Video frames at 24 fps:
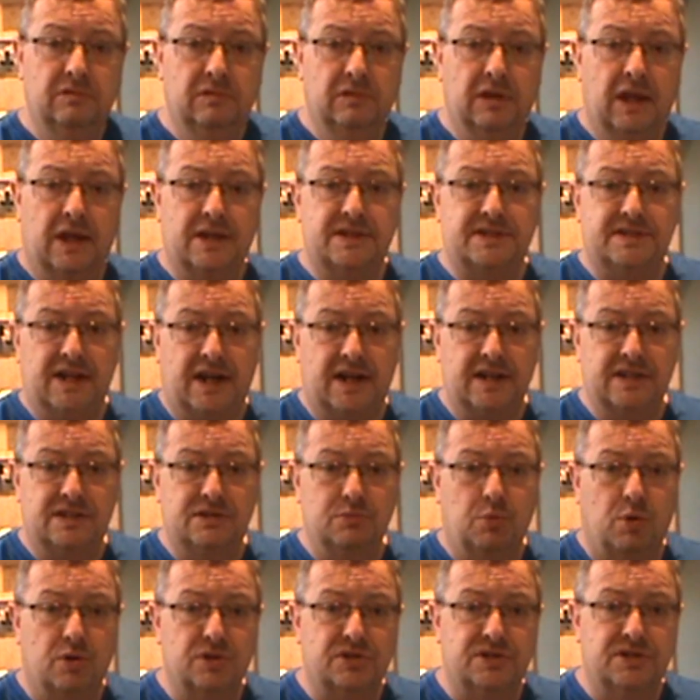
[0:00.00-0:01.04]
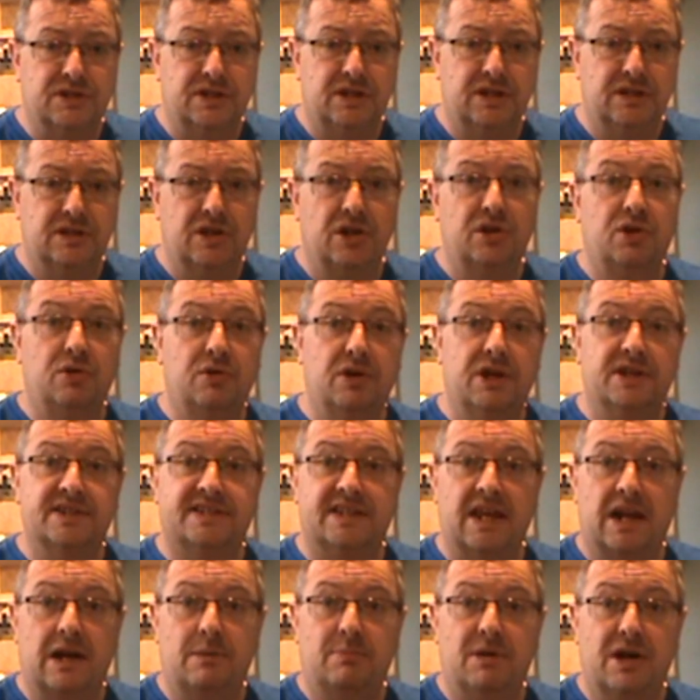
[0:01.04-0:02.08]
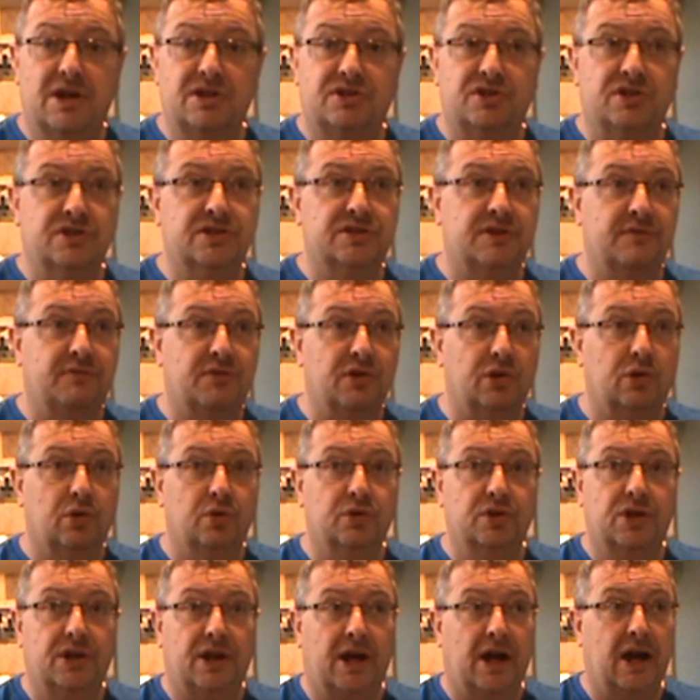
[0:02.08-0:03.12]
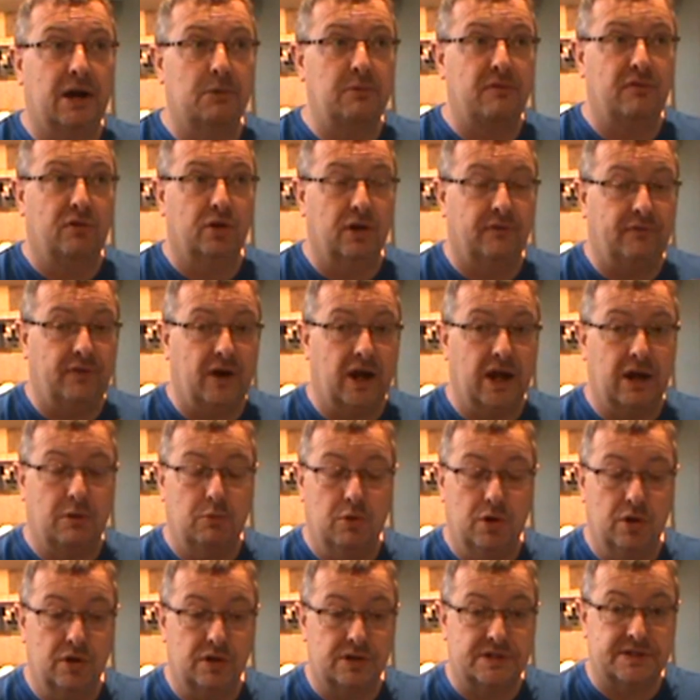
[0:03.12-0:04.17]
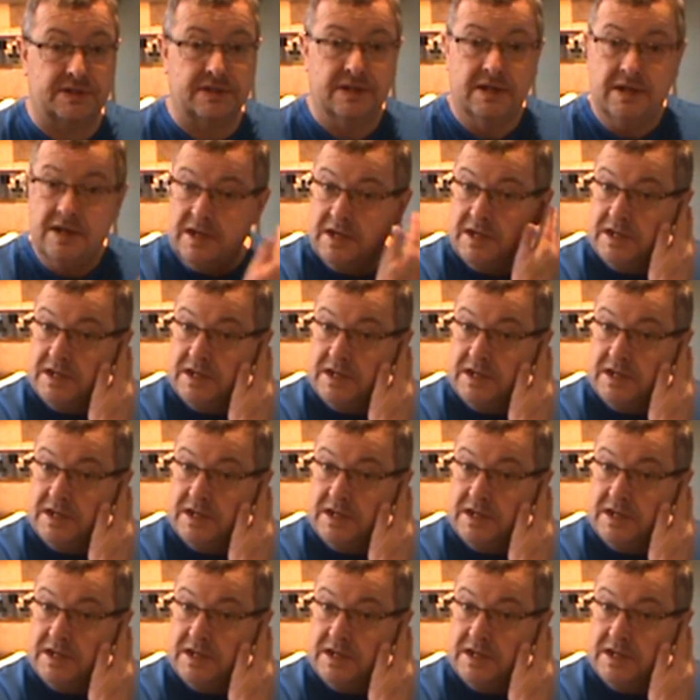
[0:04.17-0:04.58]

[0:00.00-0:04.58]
last night to watch the New Year celebrations of the London Eye with all the fireworks,